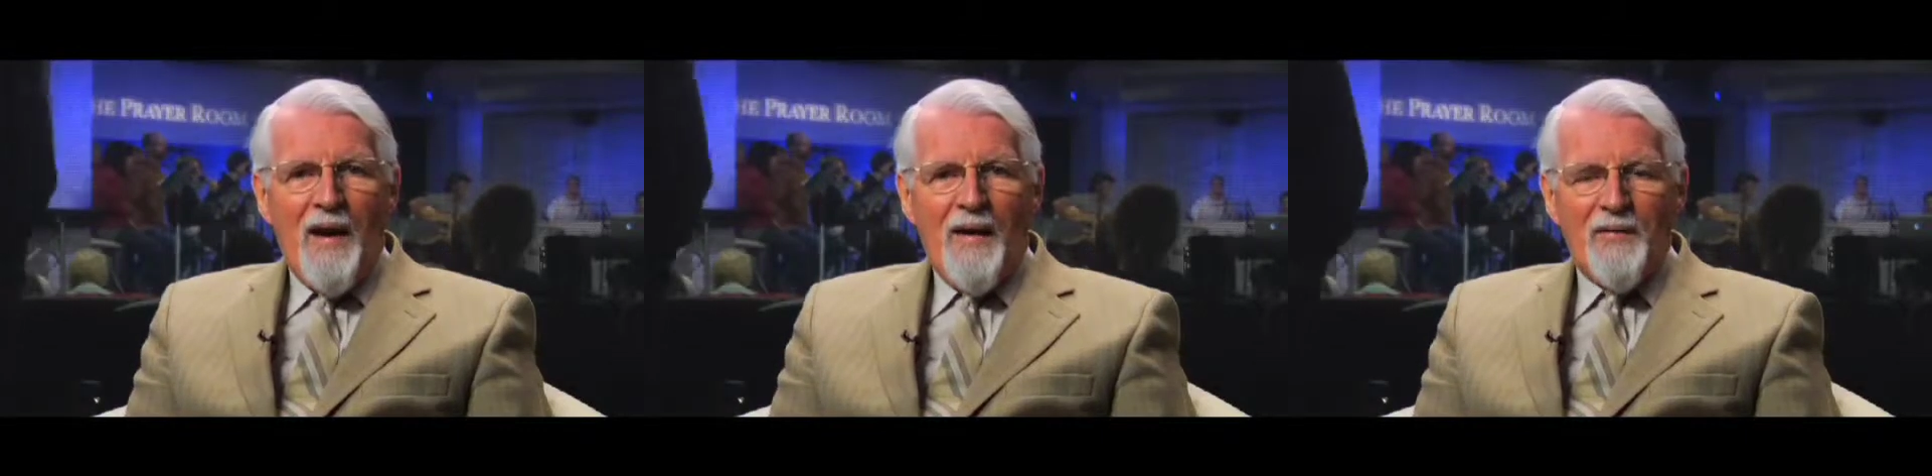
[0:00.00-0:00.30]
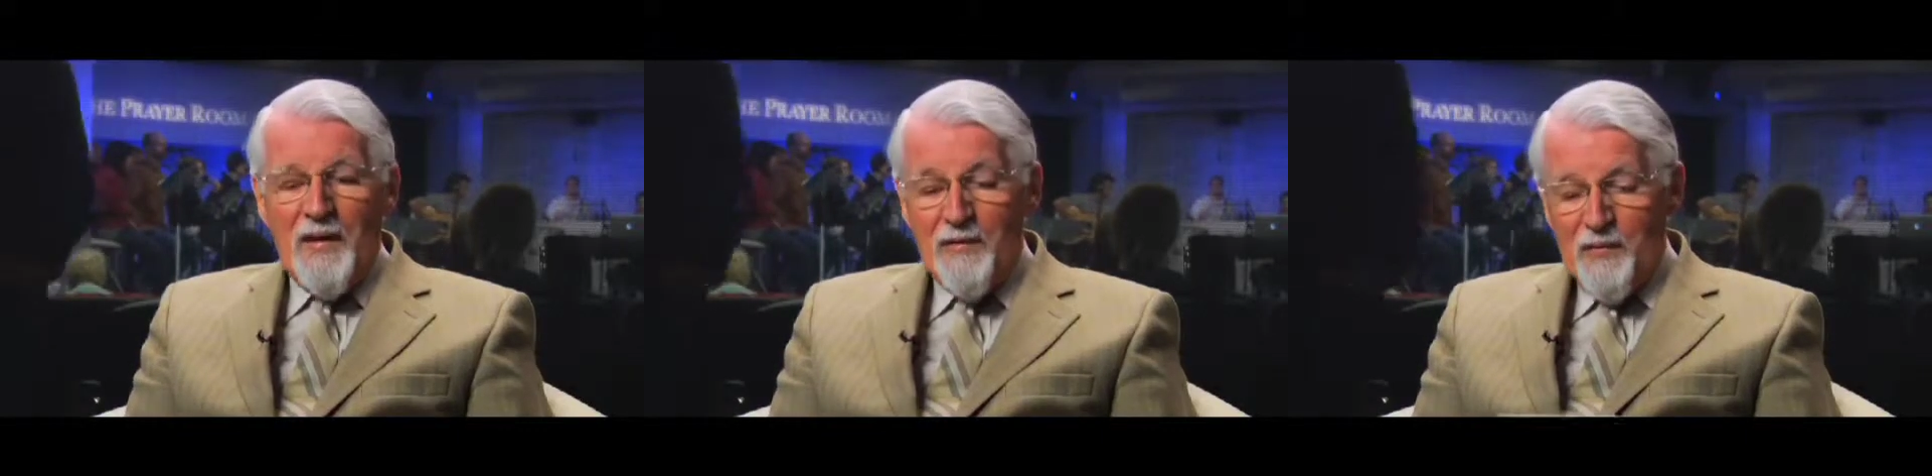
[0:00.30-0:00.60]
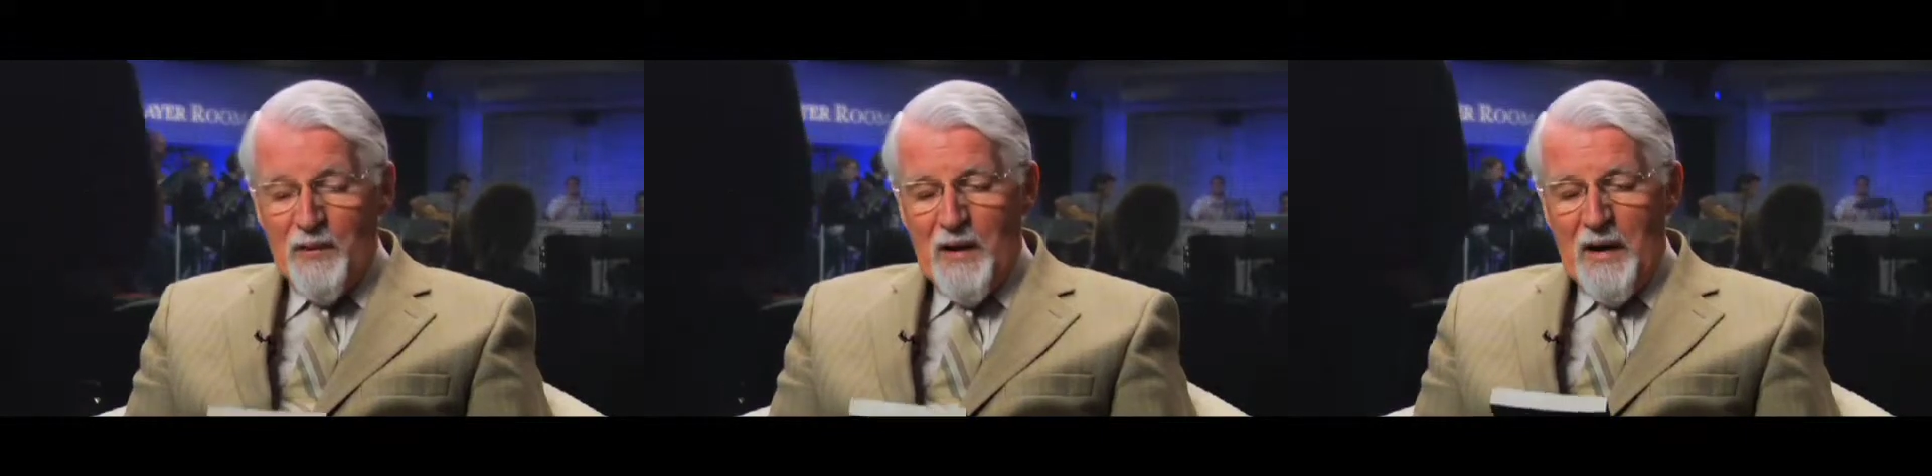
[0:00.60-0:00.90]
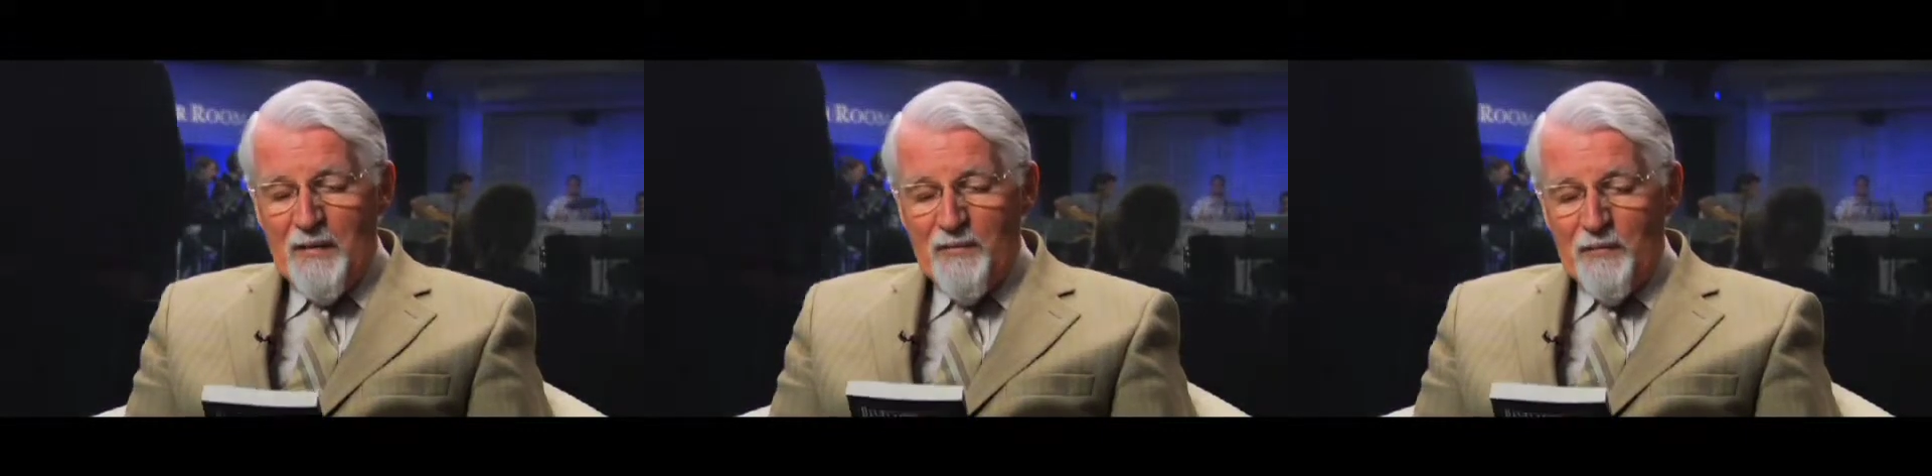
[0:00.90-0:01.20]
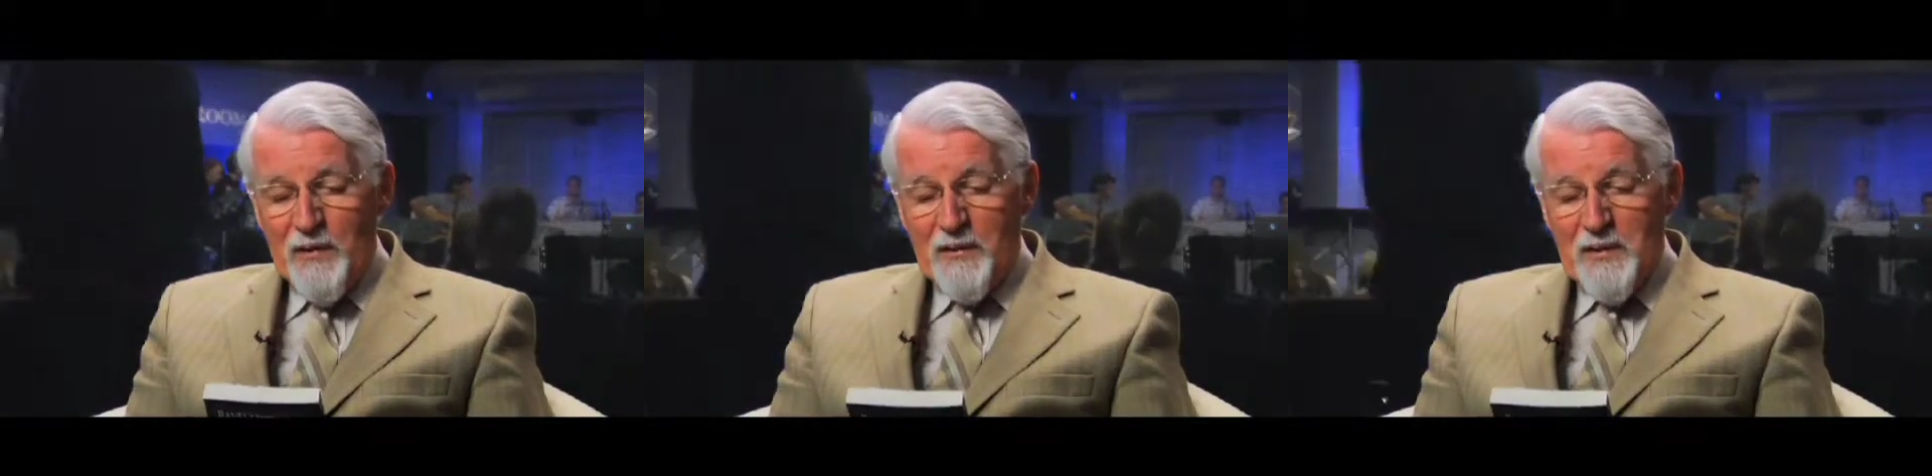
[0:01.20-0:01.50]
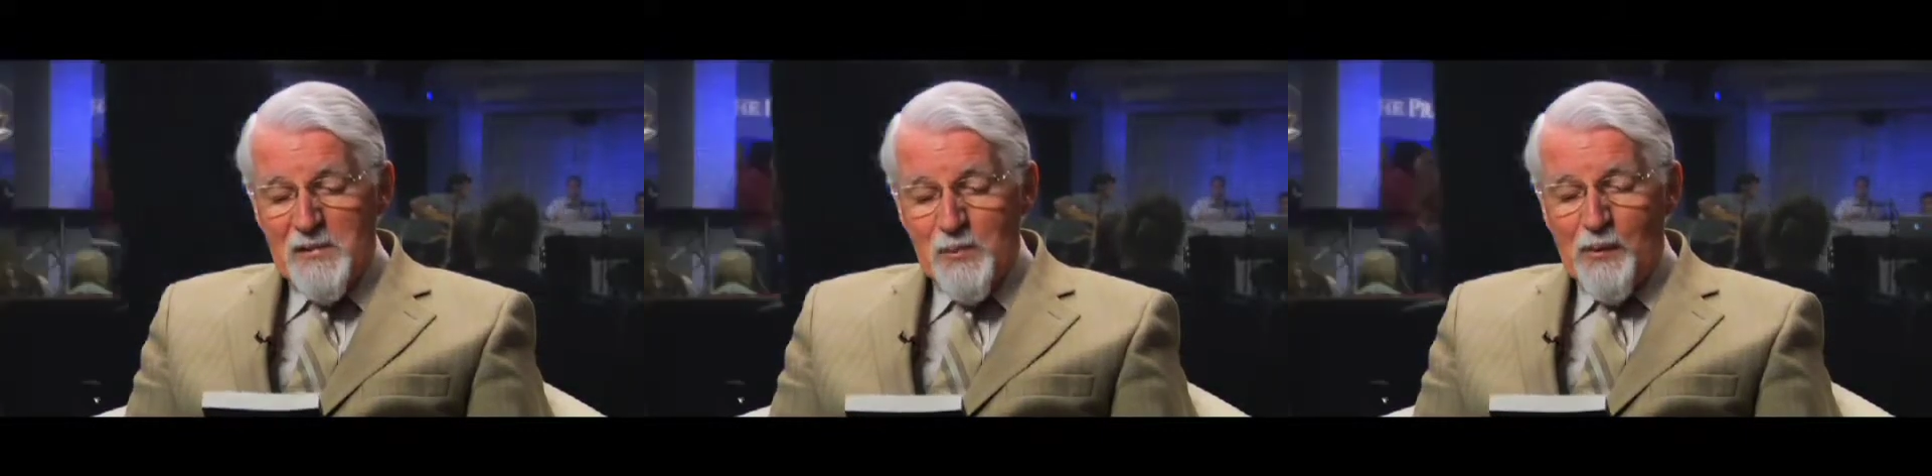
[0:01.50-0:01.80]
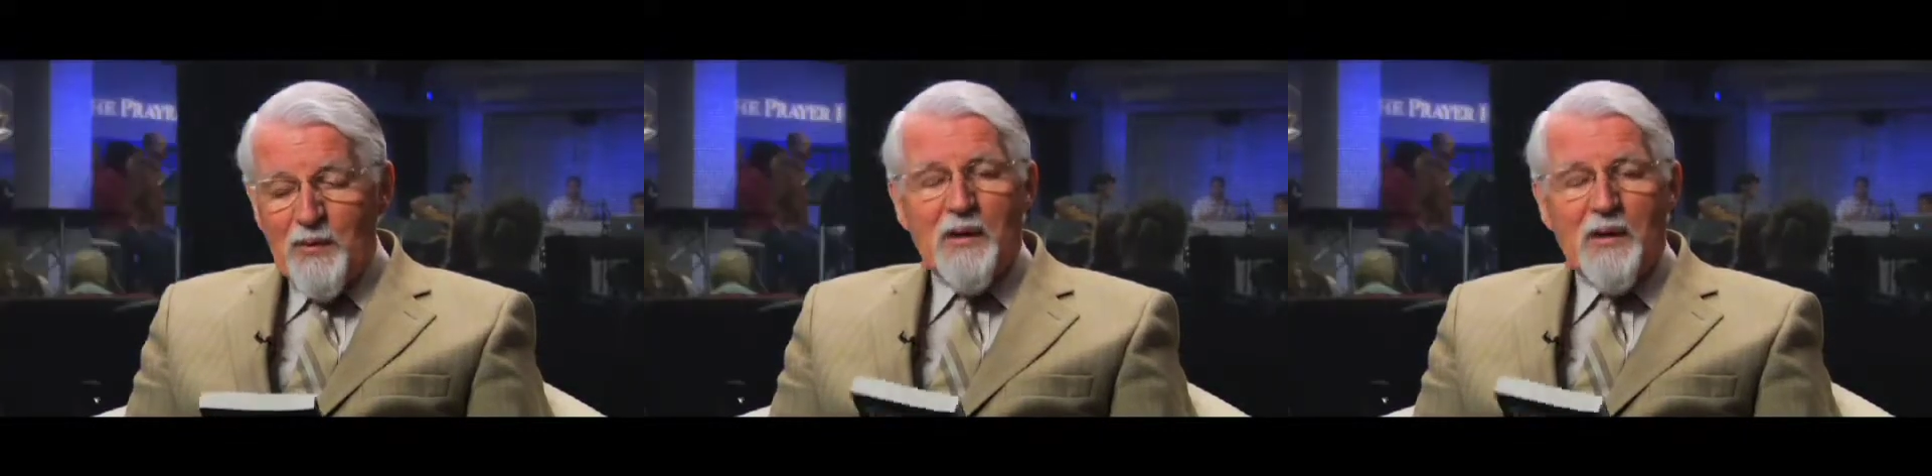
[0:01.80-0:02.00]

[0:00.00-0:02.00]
And therefore, I've written this book,